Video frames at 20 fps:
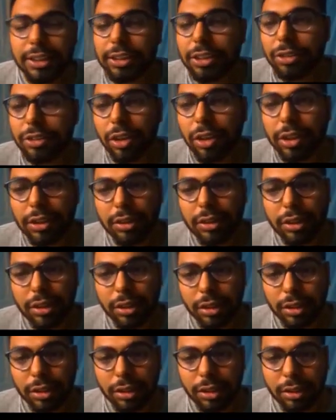This is not
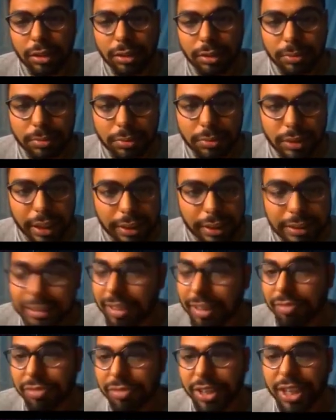
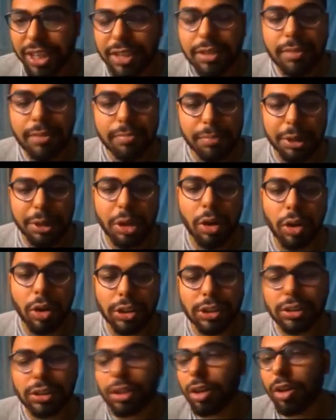like definite,
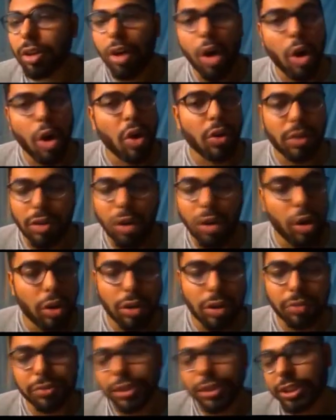because all
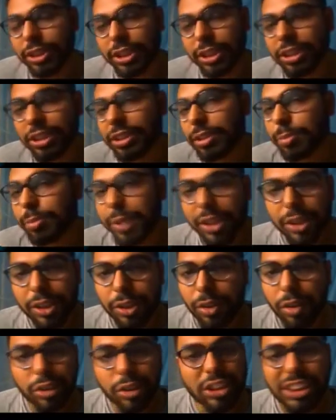of it is
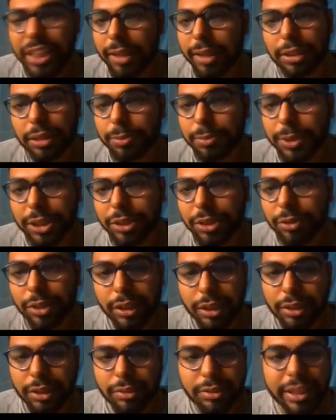depending on ChatGPT
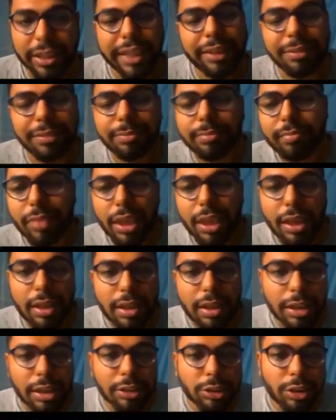only, right?
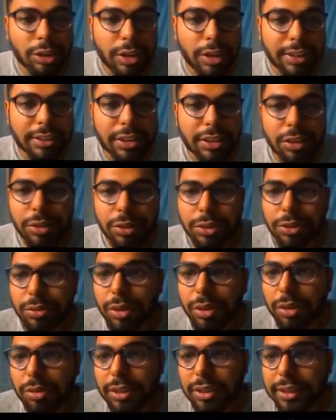So let's go
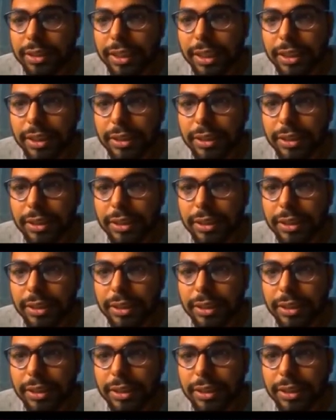to our